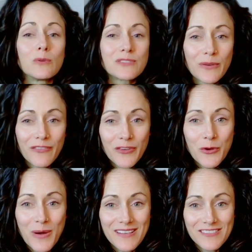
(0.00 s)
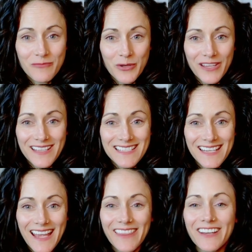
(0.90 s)
We'll do a few rounds of breathing
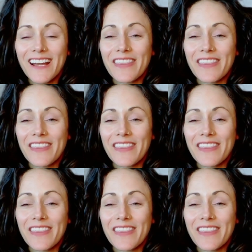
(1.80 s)
together,